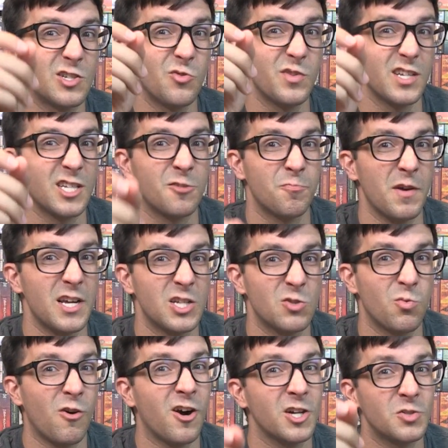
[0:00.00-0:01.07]
doing a
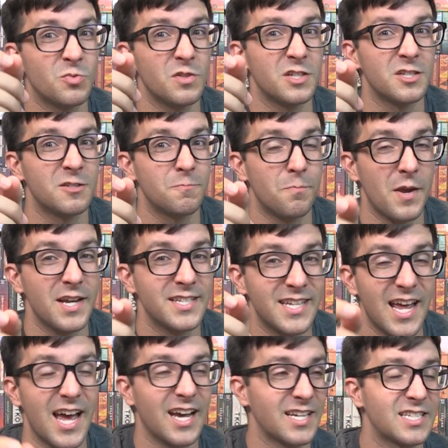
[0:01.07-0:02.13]
spacewalks with
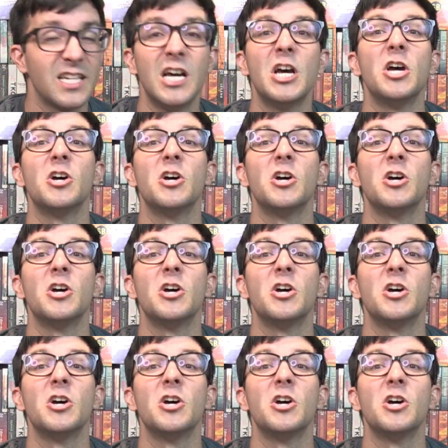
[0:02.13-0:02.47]
SpaceX.